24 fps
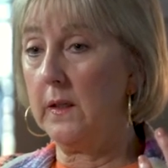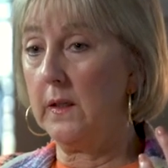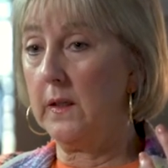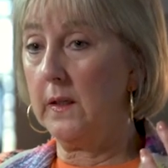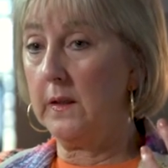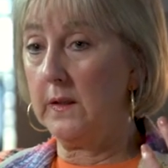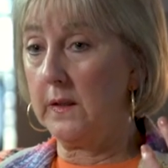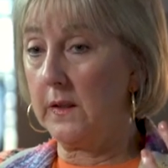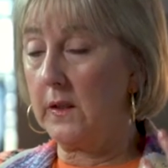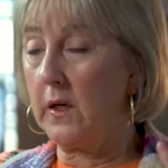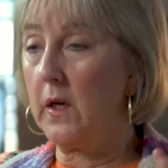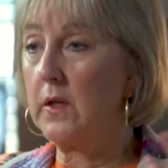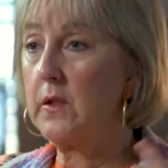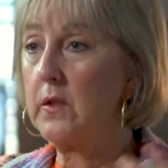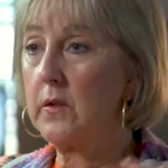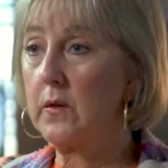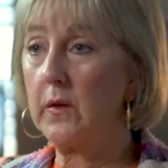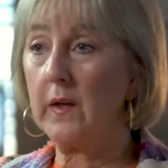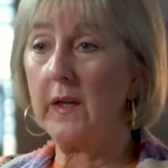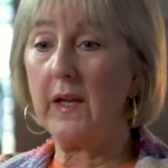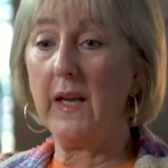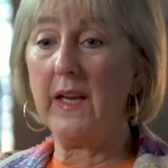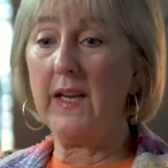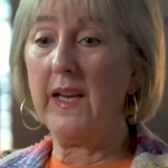in the
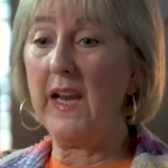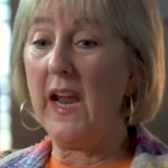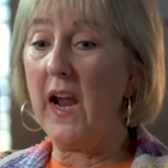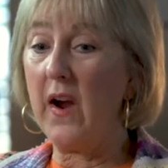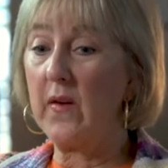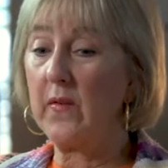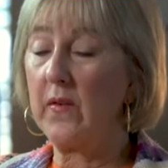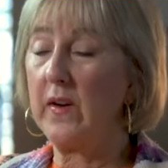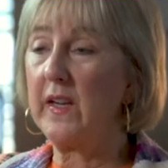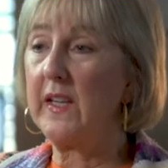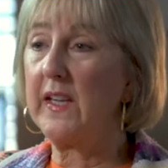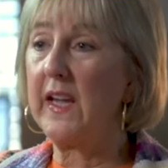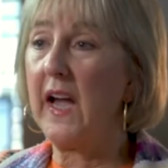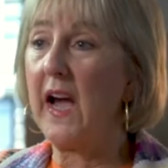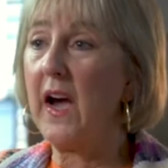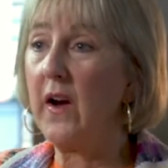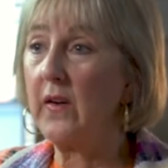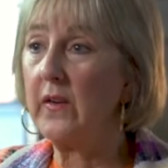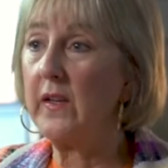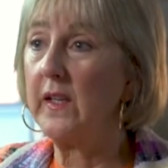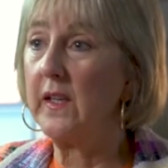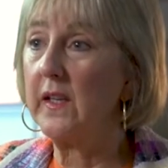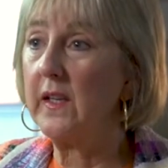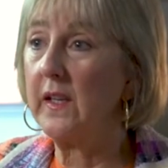country and every
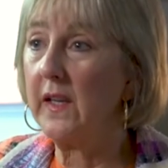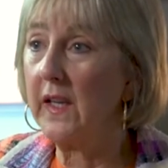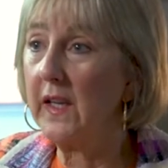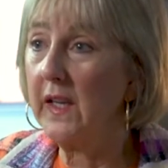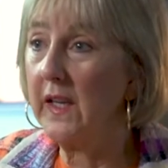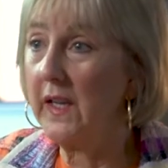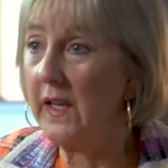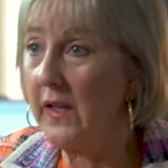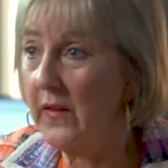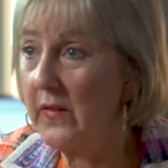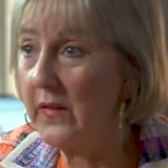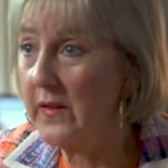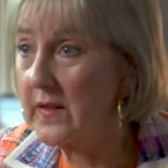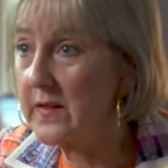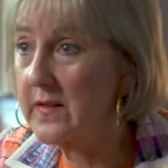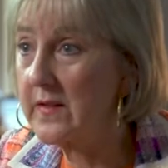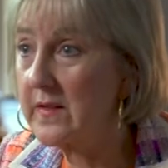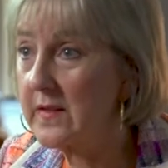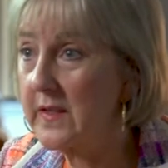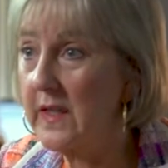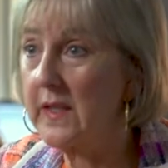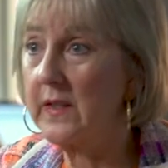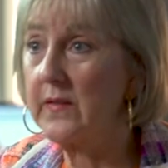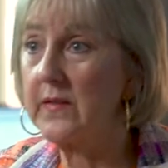county in the
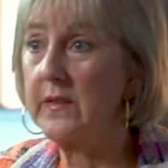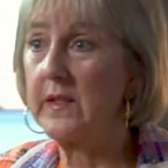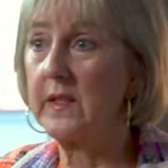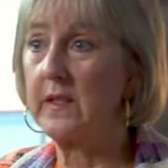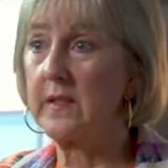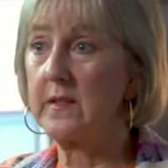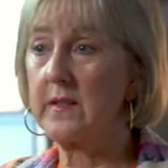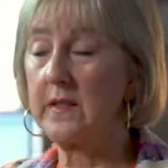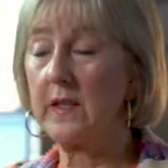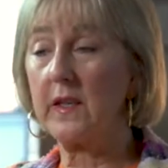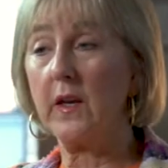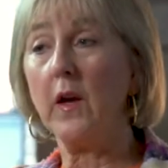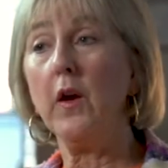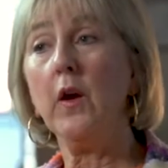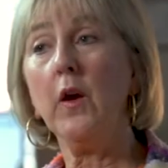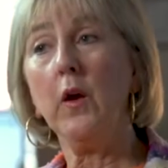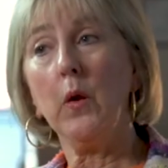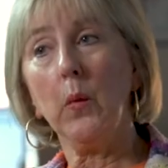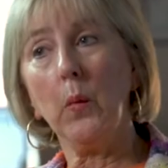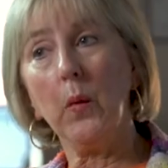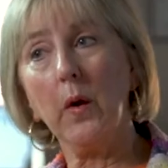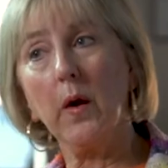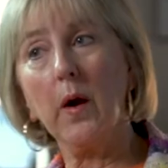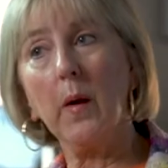state of Tennessee.
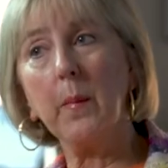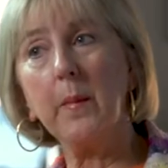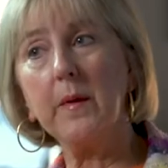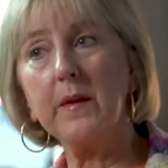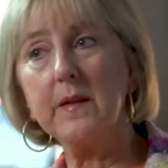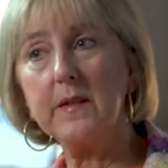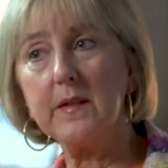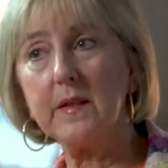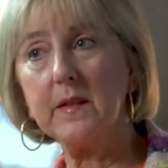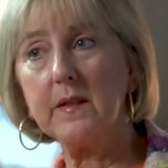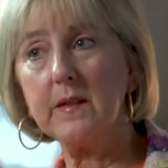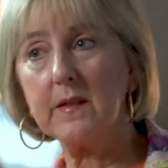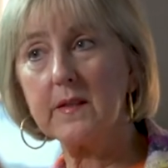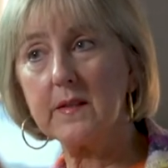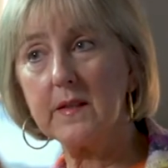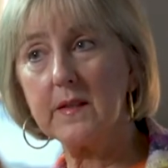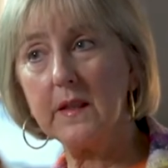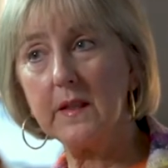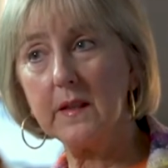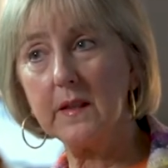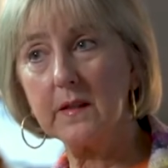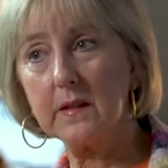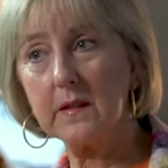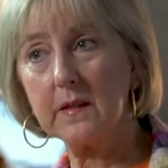We're up in
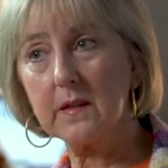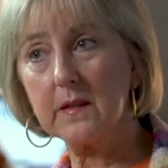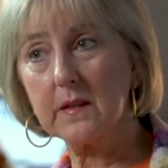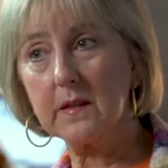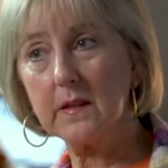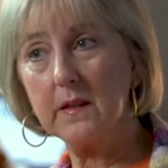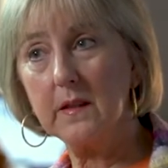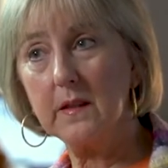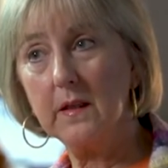Tennesseans,